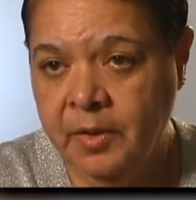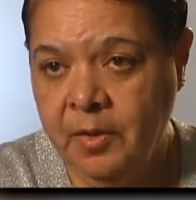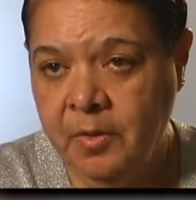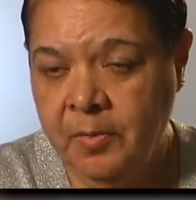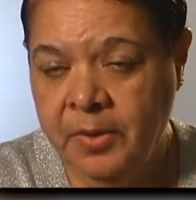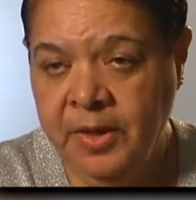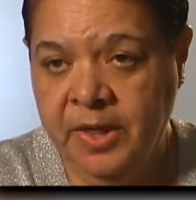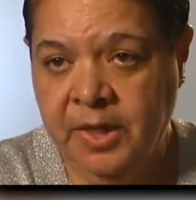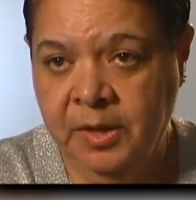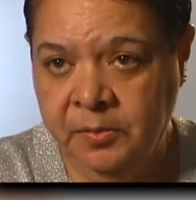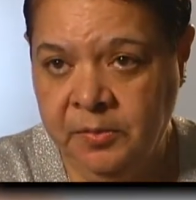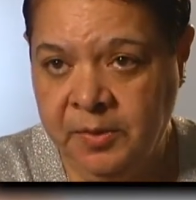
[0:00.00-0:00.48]

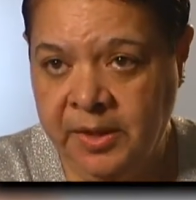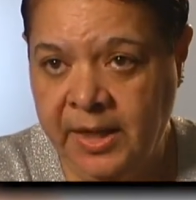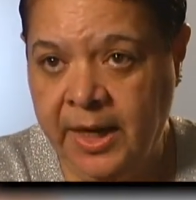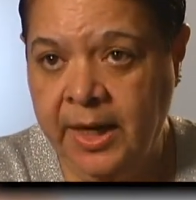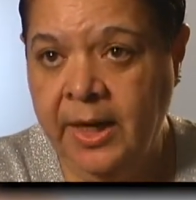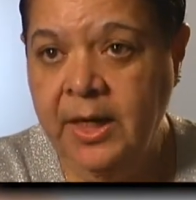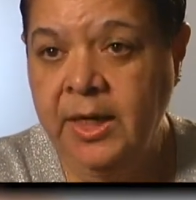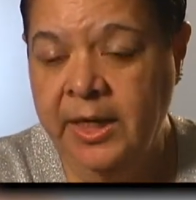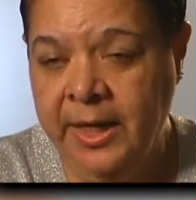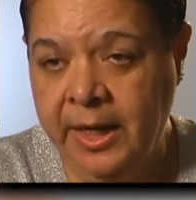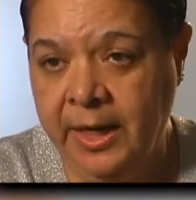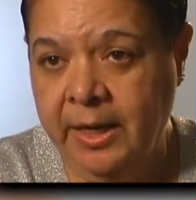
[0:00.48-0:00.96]
Because when I,
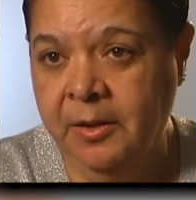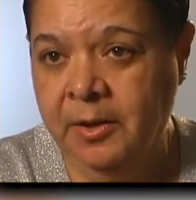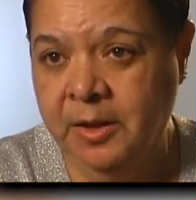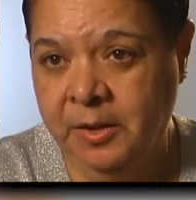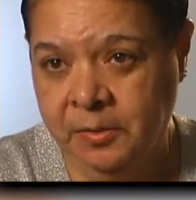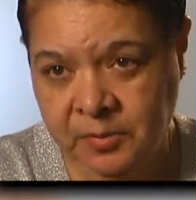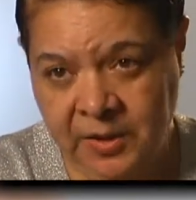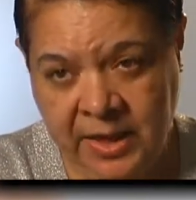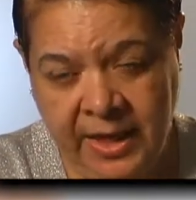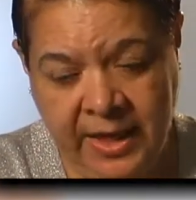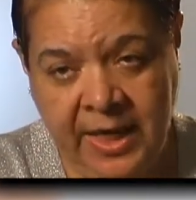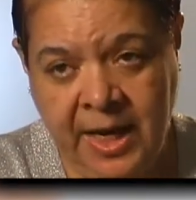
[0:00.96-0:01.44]
yeah,
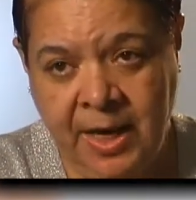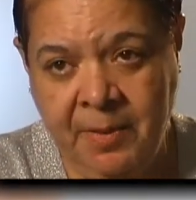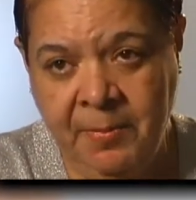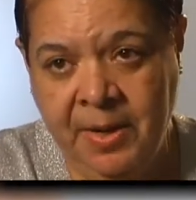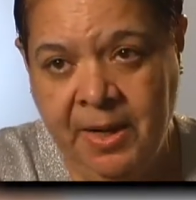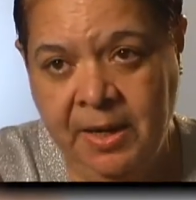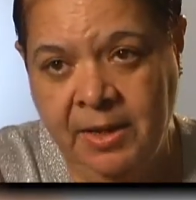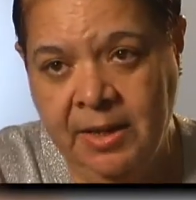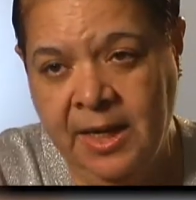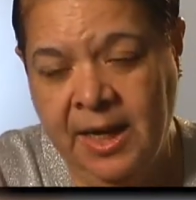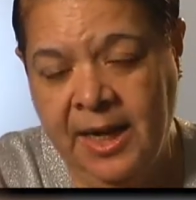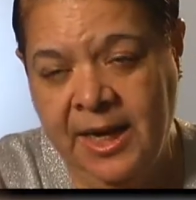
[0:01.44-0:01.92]
cause when I came
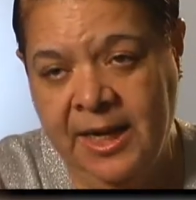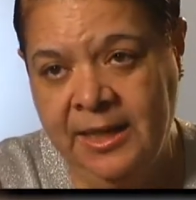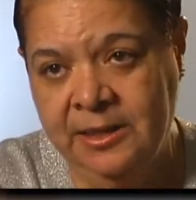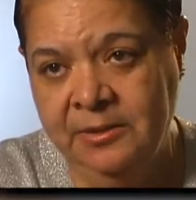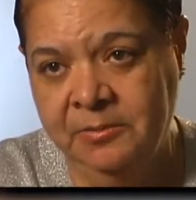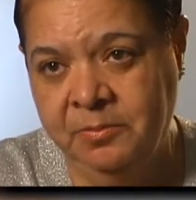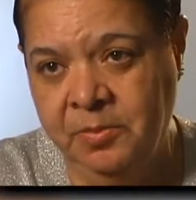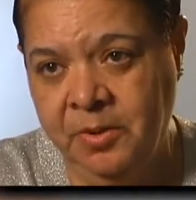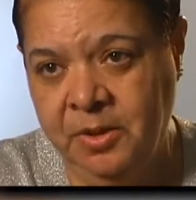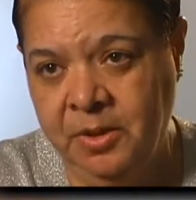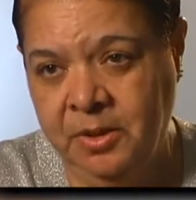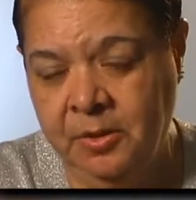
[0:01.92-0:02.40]
out of the
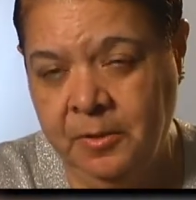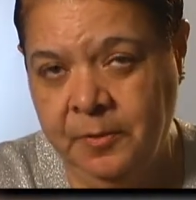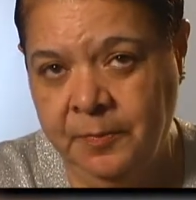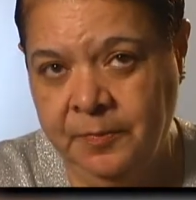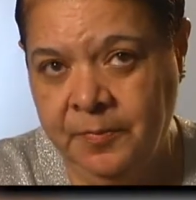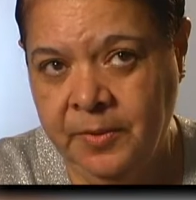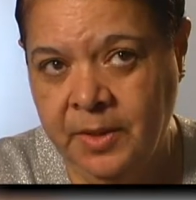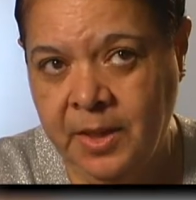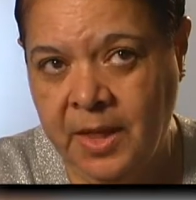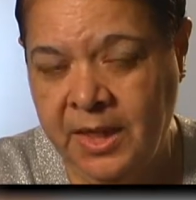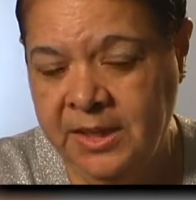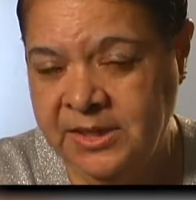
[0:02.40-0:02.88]
hospital,
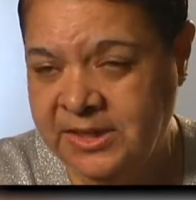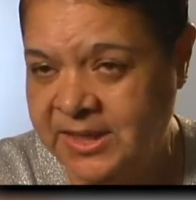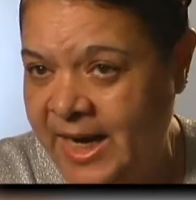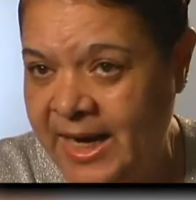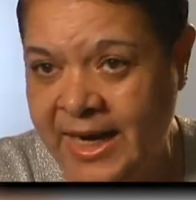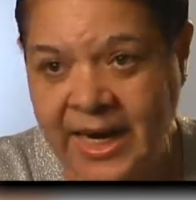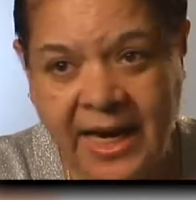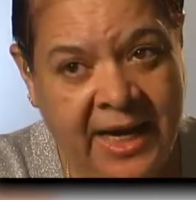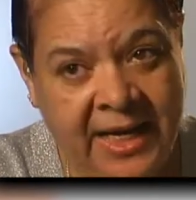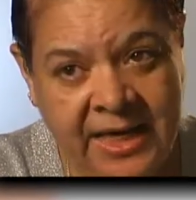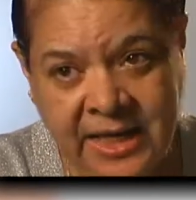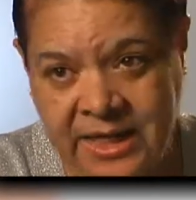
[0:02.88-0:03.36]
I said, I
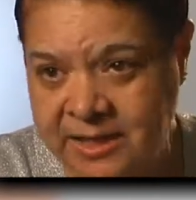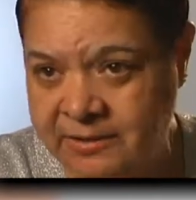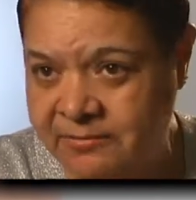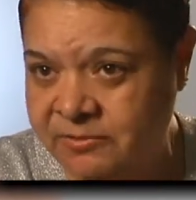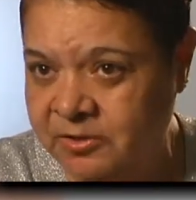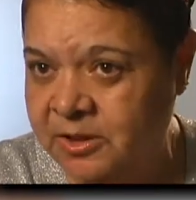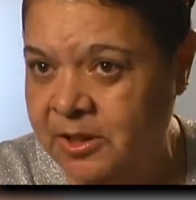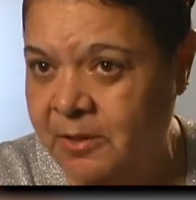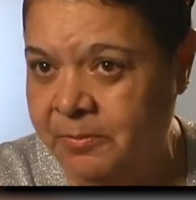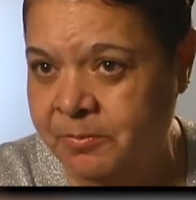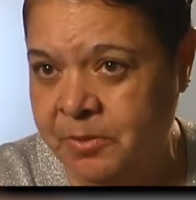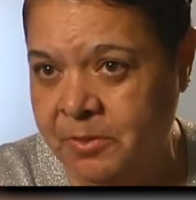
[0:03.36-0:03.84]
got to give
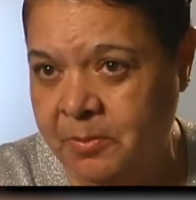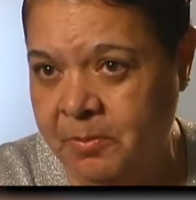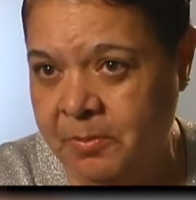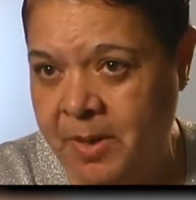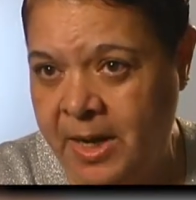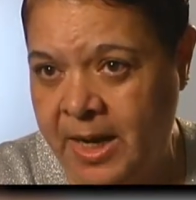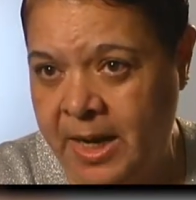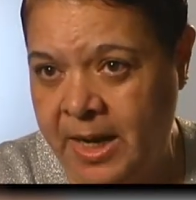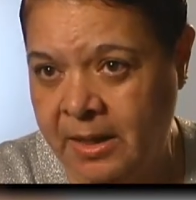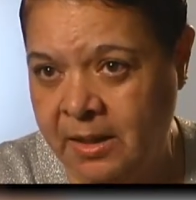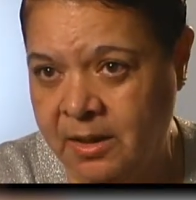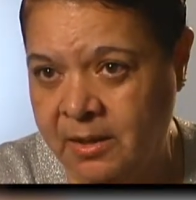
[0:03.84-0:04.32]
something
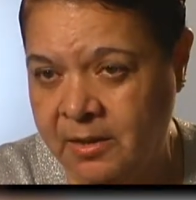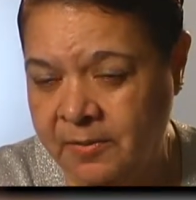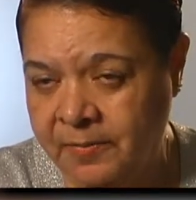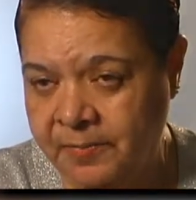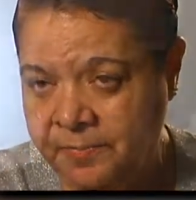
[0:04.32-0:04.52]
back.